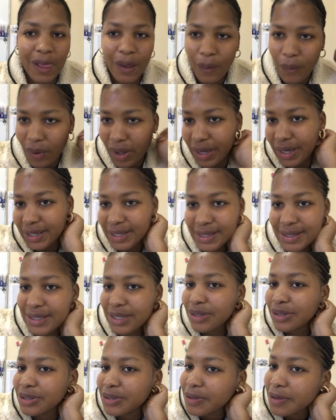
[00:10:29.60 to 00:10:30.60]
why the kids are
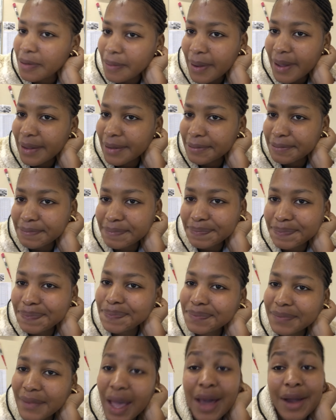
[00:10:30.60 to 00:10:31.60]
not doing well.
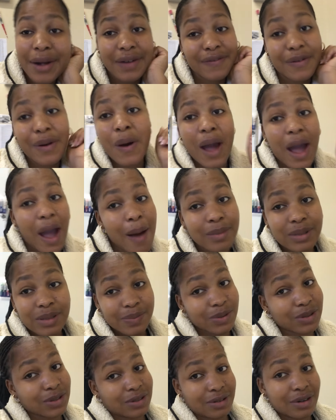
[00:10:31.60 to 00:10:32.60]
I don't know how I'm
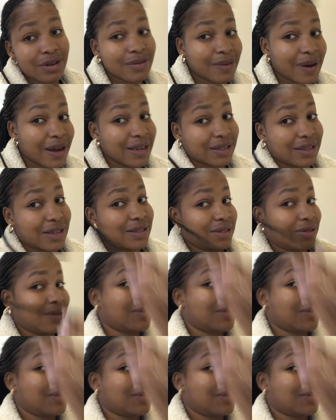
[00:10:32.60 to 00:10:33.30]
supposed to know why the kids are